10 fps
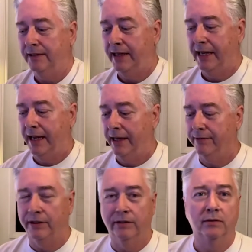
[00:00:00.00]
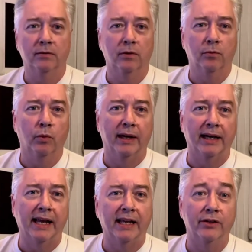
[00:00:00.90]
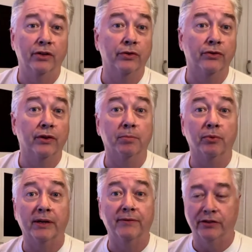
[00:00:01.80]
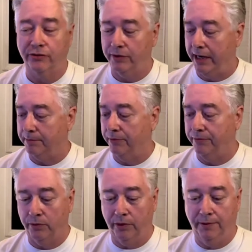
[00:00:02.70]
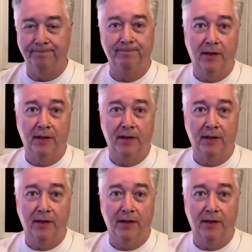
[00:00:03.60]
I haven't one I had used in a previous track before.